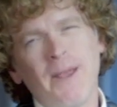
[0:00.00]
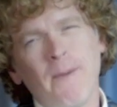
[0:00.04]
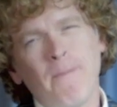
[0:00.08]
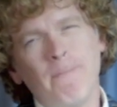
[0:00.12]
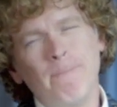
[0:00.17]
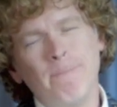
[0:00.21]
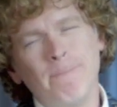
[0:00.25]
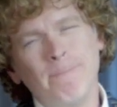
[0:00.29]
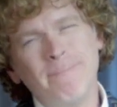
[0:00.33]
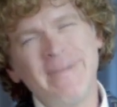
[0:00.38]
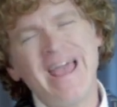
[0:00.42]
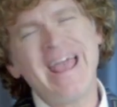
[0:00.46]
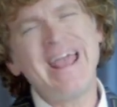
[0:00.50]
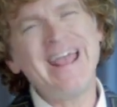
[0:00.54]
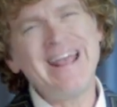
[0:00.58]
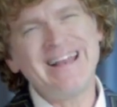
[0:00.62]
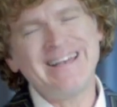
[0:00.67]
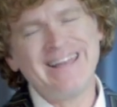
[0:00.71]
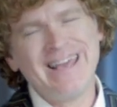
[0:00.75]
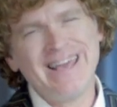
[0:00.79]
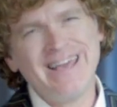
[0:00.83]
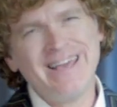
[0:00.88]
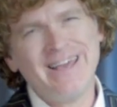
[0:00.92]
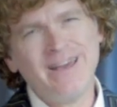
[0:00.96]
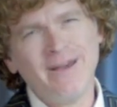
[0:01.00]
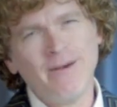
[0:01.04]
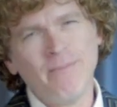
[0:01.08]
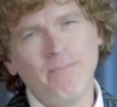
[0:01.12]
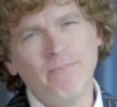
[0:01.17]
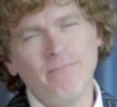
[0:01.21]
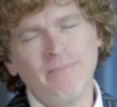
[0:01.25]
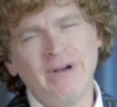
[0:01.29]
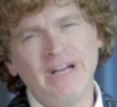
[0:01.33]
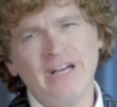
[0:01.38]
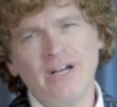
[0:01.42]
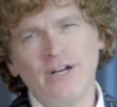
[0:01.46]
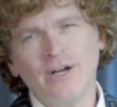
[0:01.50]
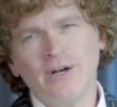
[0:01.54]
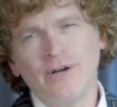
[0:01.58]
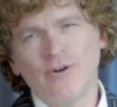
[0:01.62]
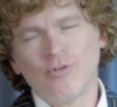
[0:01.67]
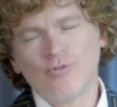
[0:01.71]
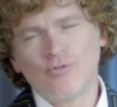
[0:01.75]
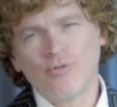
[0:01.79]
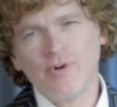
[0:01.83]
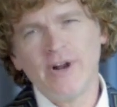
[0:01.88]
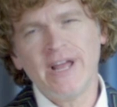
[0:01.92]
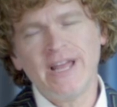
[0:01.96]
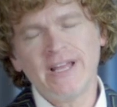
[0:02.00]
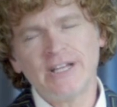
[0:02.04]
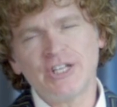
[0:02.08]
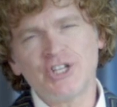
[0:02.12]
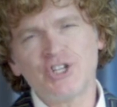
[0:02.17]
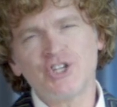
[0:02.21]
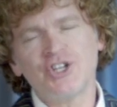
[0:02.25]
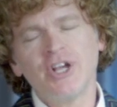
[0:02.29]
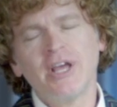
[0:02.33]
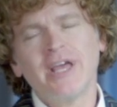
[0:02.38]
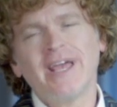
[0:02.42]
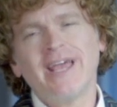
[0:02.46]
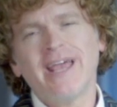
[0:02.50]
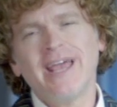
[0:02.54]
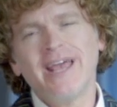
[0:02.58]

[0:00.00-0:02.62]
made him rich